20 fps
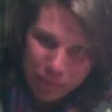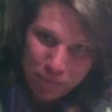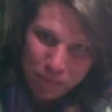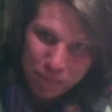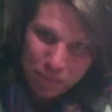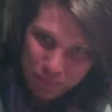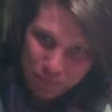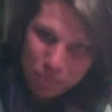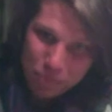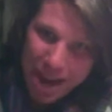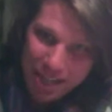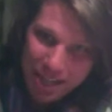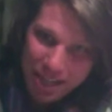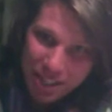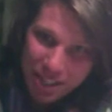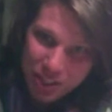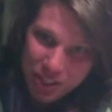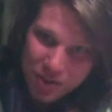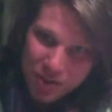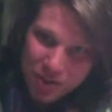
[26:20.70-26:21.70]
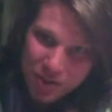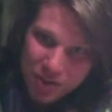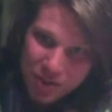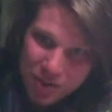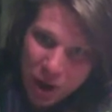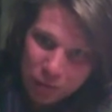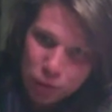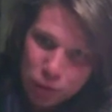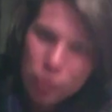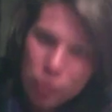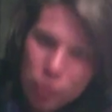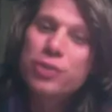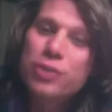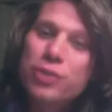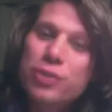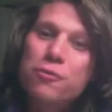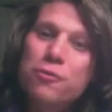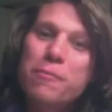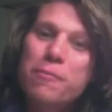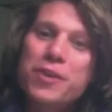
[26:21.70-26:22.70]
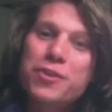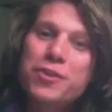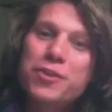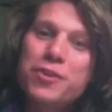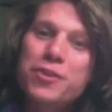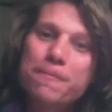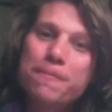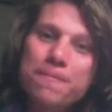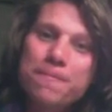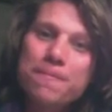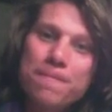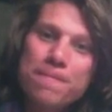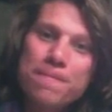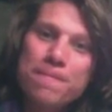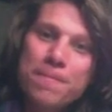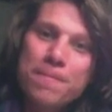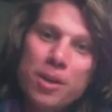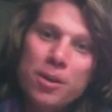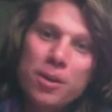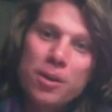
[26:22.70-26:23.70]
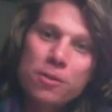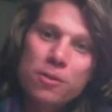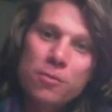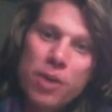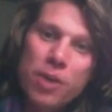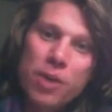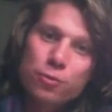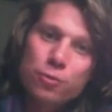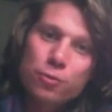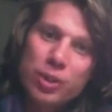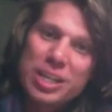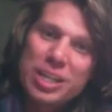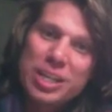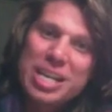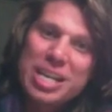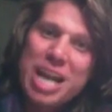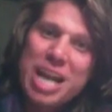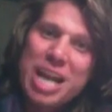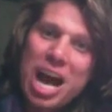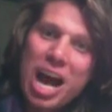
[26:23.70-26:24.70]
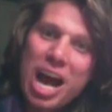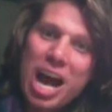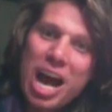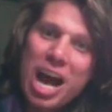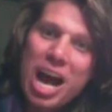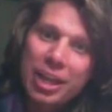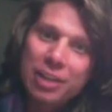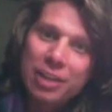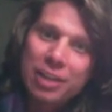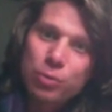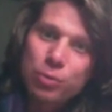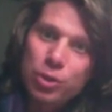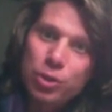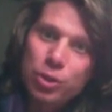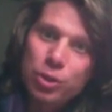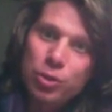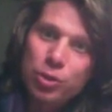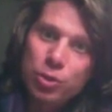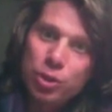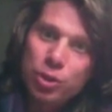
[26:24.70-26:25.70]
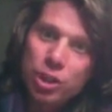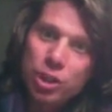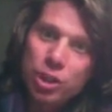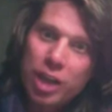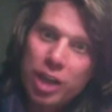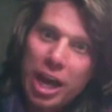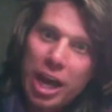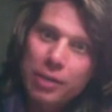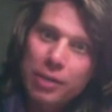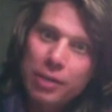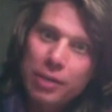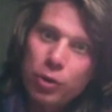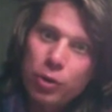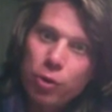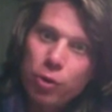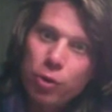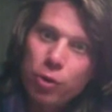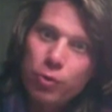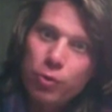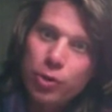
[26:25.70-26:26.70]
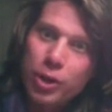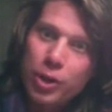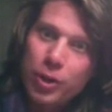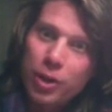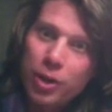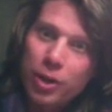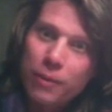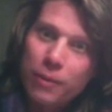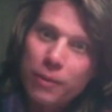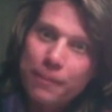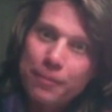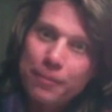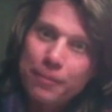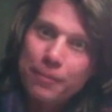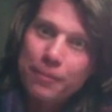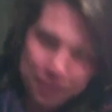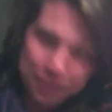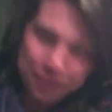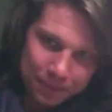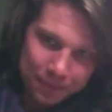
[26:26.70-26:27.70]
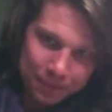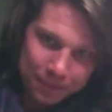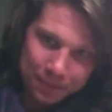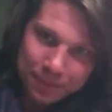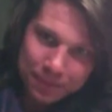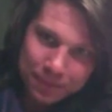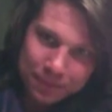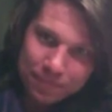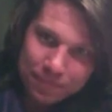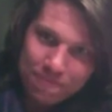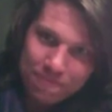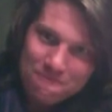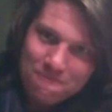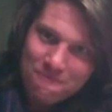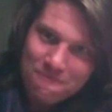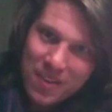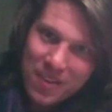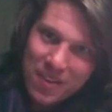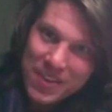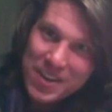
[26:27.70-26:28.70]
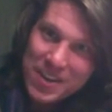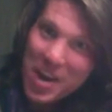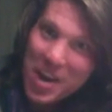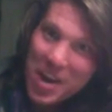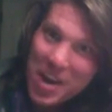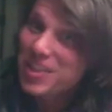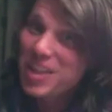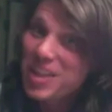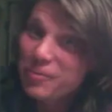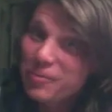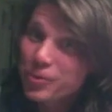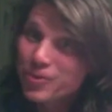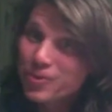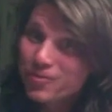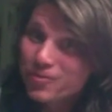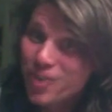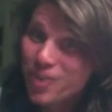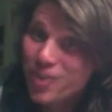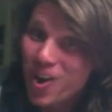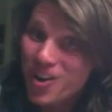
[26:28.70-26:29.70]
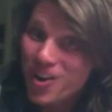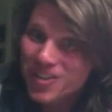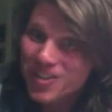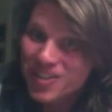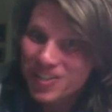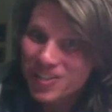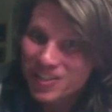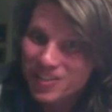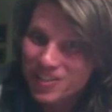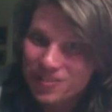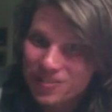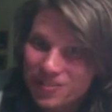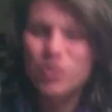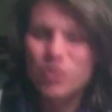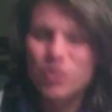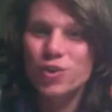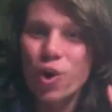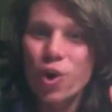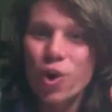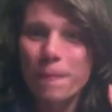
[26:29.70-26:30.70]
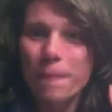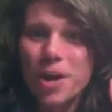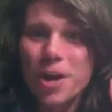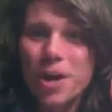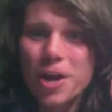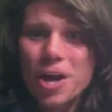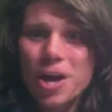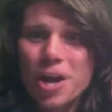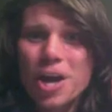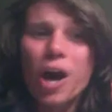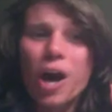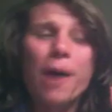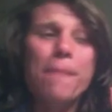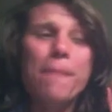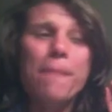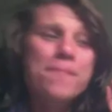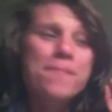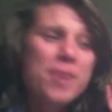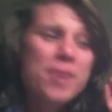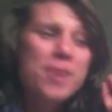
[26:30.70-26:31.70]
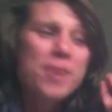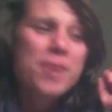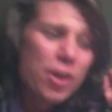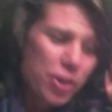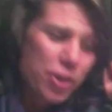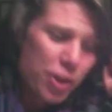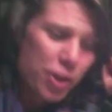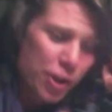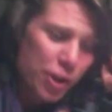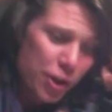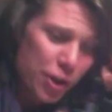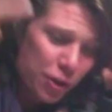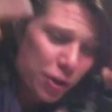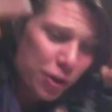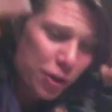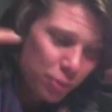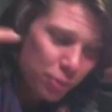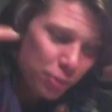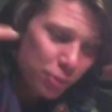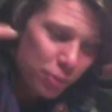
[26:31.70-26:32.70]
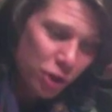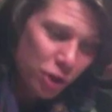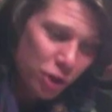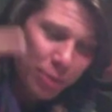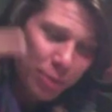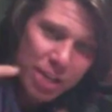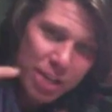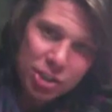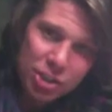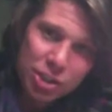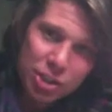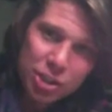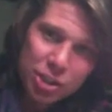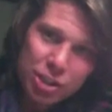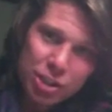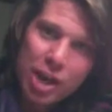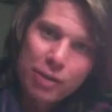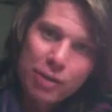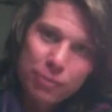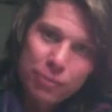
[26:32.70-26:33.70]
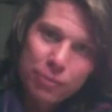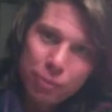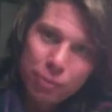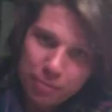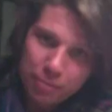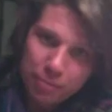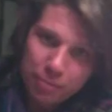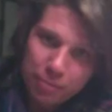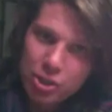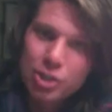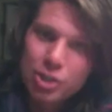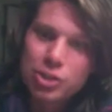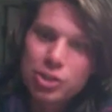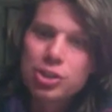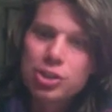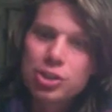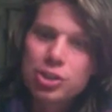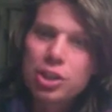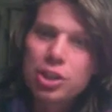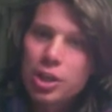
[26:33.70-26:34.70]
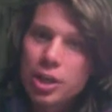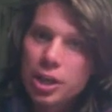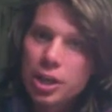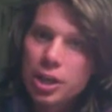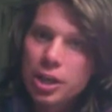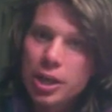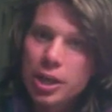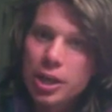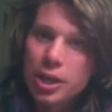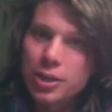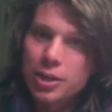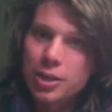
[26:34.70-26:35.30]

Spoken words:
practice of transformation, right? It's really 9. We do it to activate all of the 9 levels of consciousness, or you could call them. The program is actually designed for business and